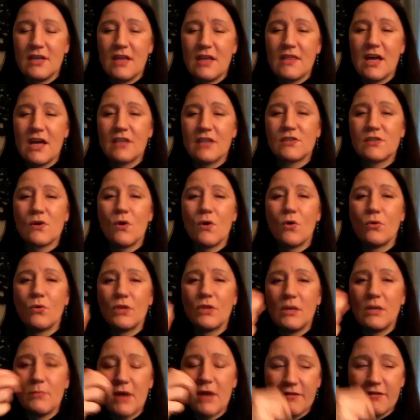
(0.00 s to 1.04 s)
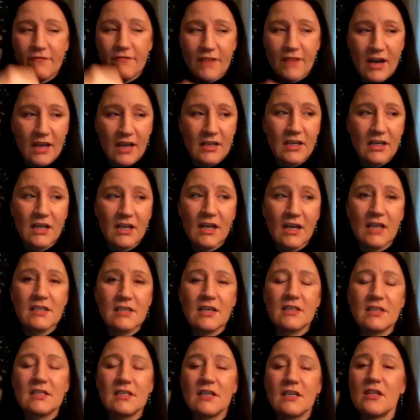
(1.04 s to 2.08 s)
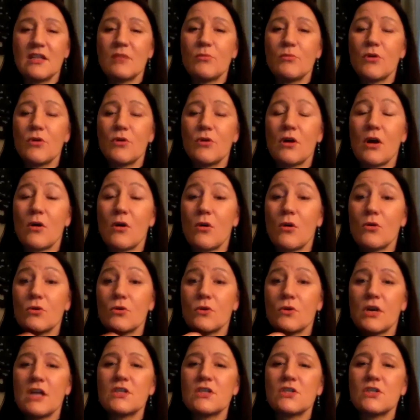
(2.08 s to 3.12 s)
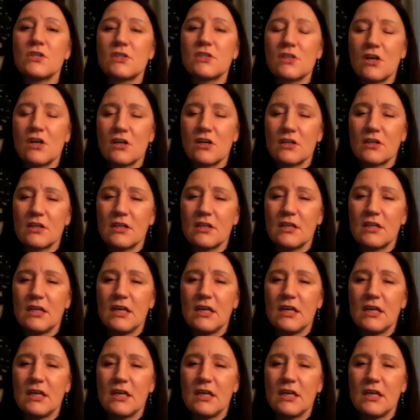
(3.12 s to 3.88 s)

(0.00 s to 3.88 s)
And that's only by finding, as I said in the book, our own creation song